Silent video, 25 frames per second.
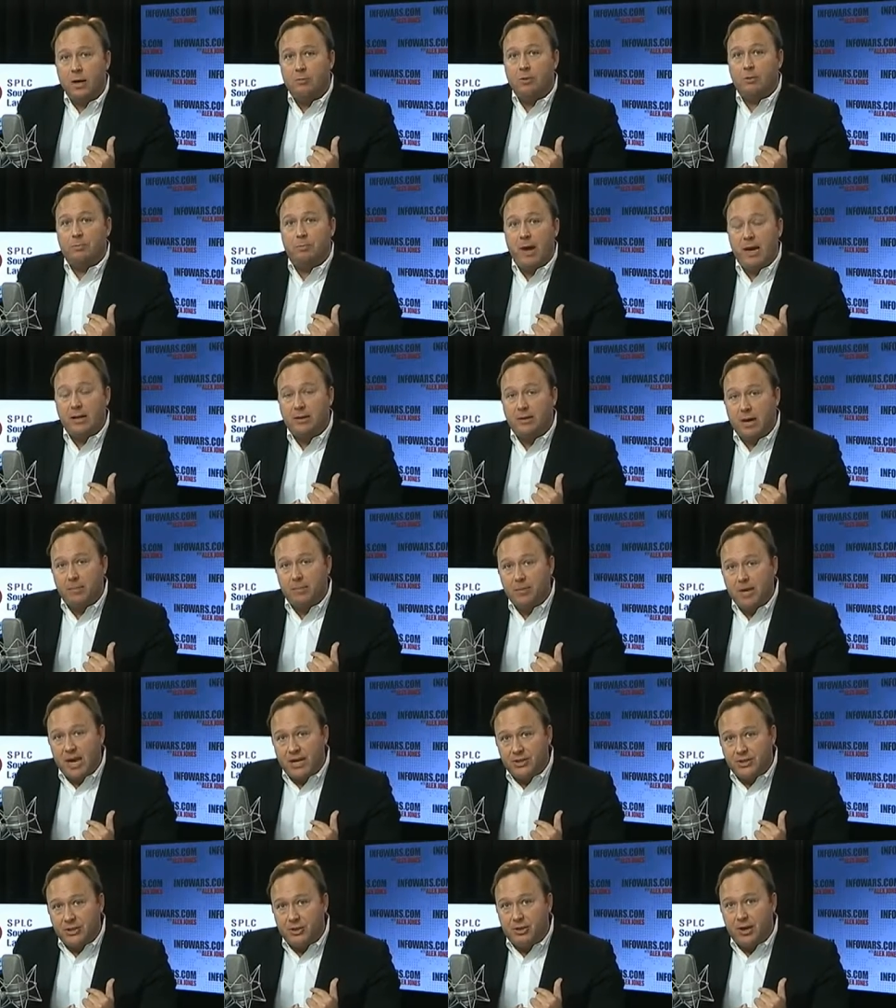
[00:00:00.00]
It was picked
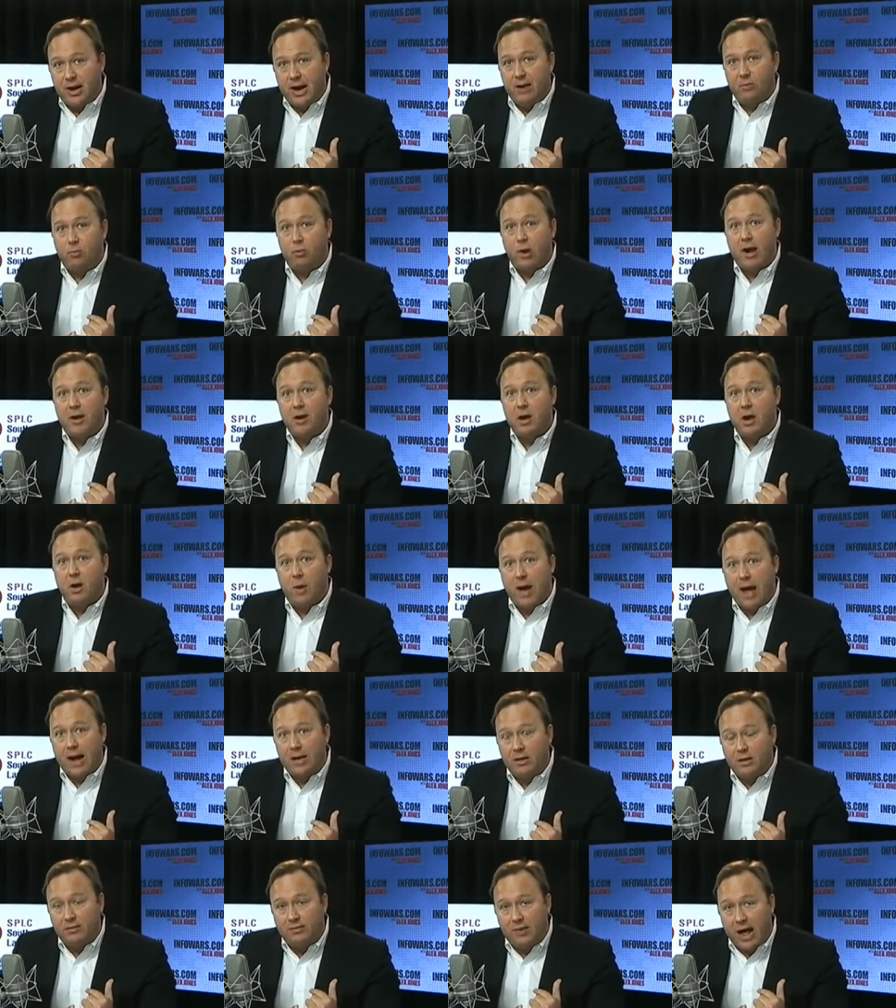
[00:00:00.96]
up yesterday.
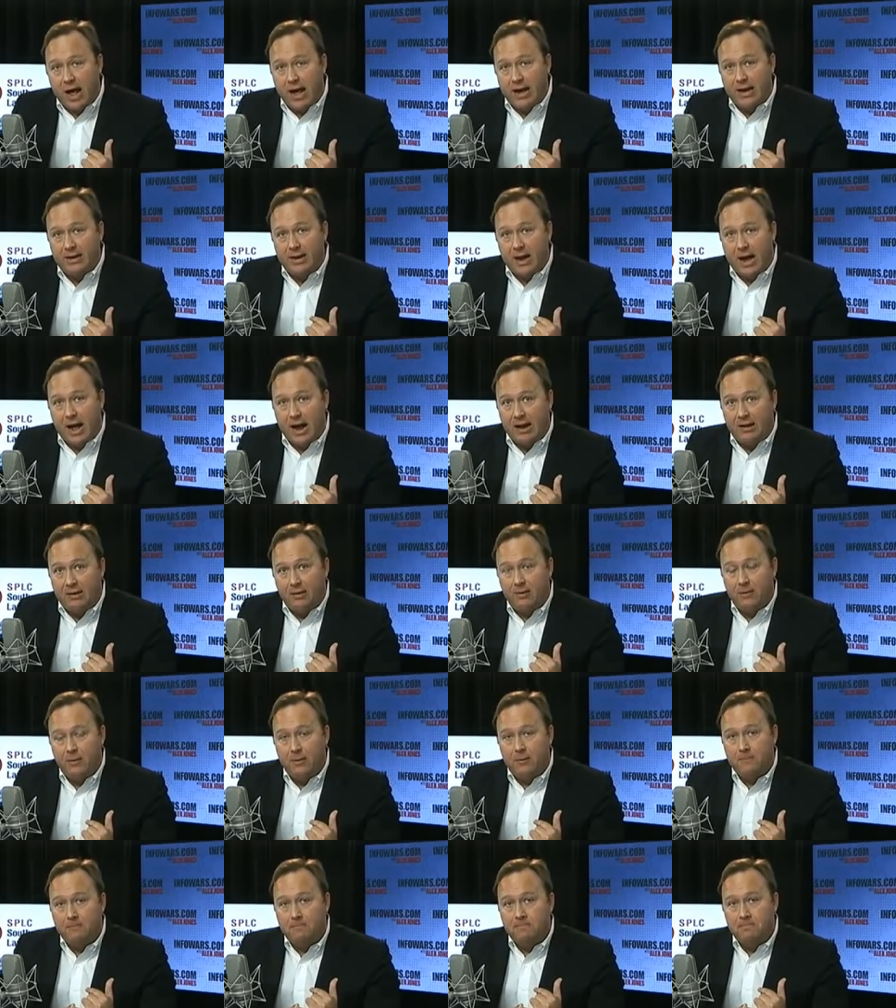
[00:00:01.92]
Radioactive iodine.
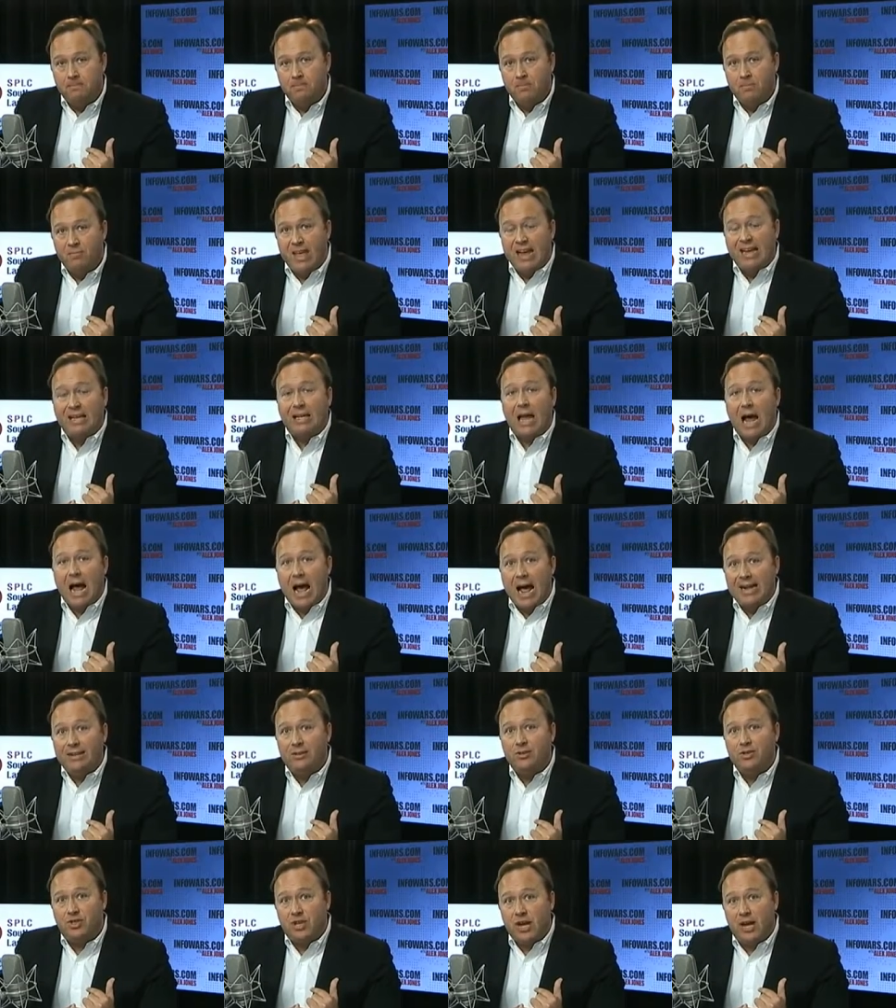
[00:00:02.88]
They
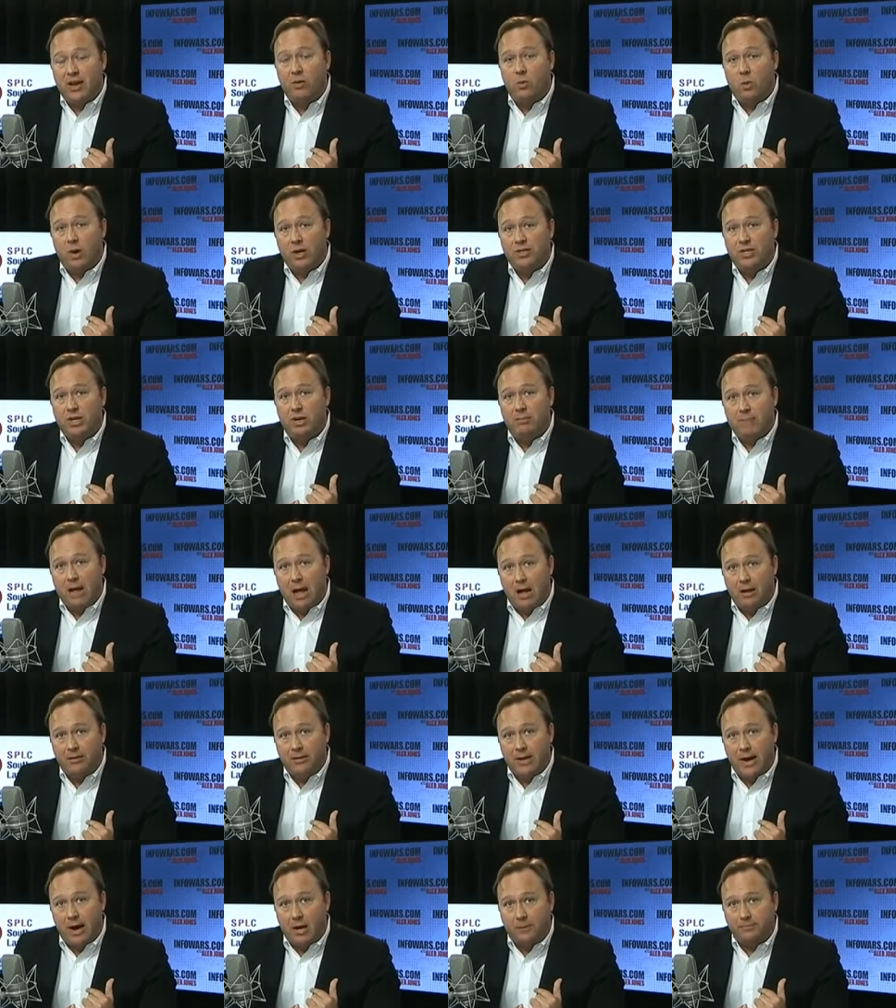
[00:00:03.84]
lied and said it wasn't a
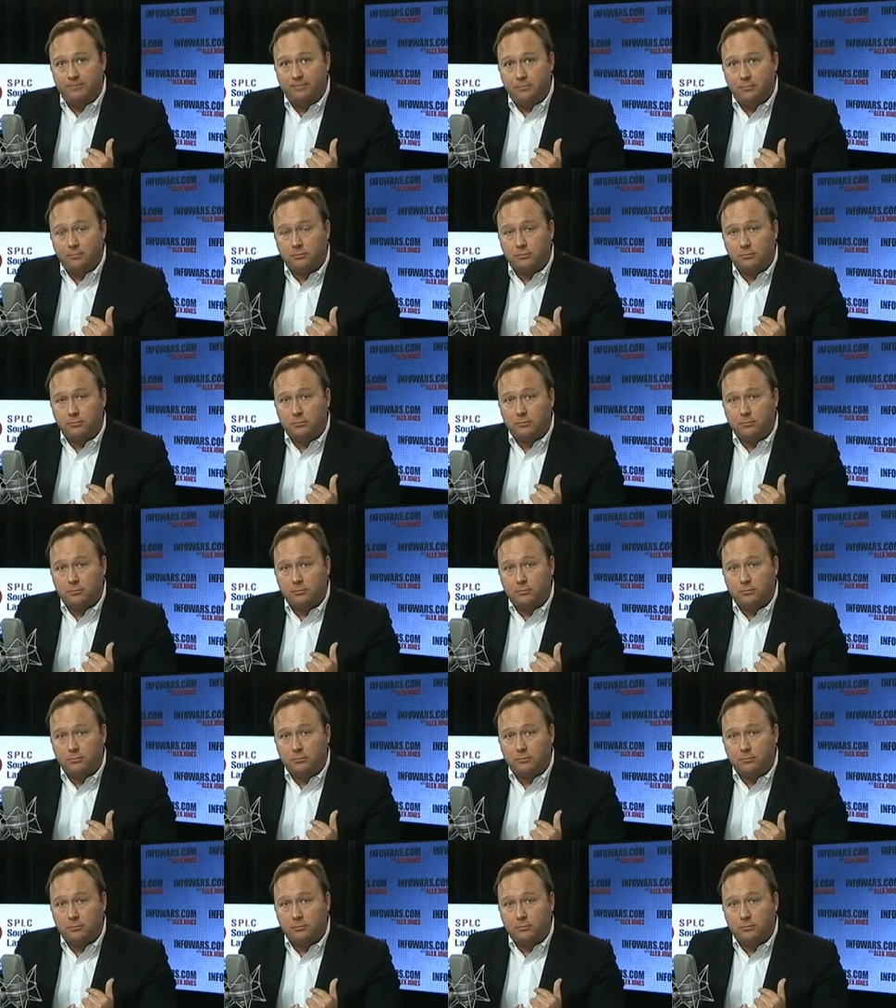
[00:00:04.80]
meltdown.